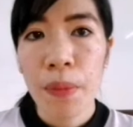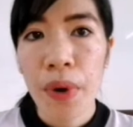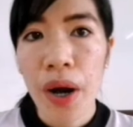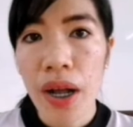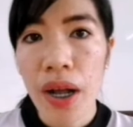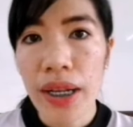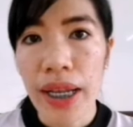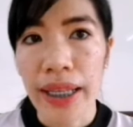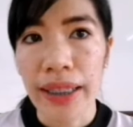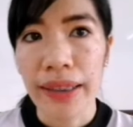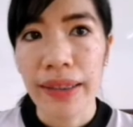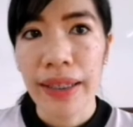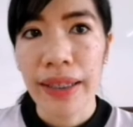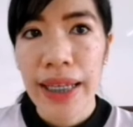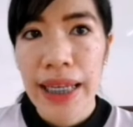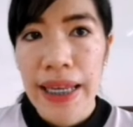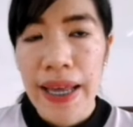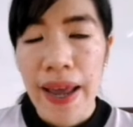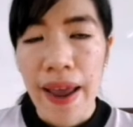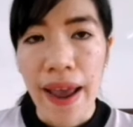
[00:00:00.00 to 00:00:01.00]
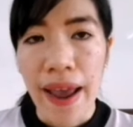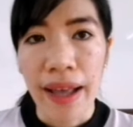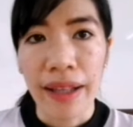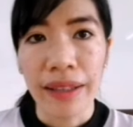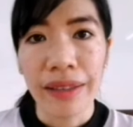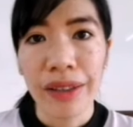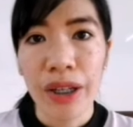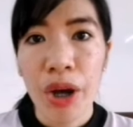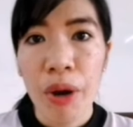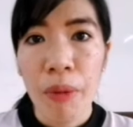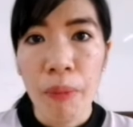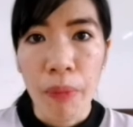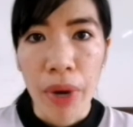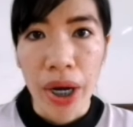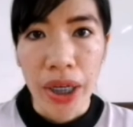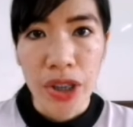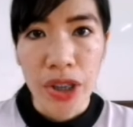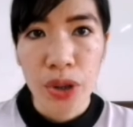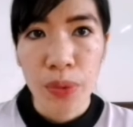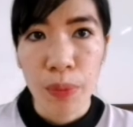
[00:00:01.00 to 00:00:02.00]
pollen, and
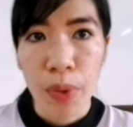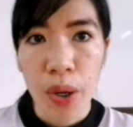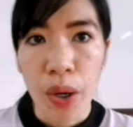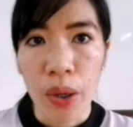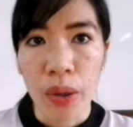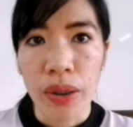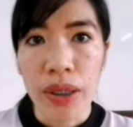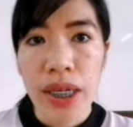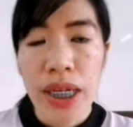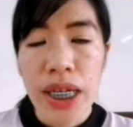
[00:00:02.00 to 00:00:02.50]
much more.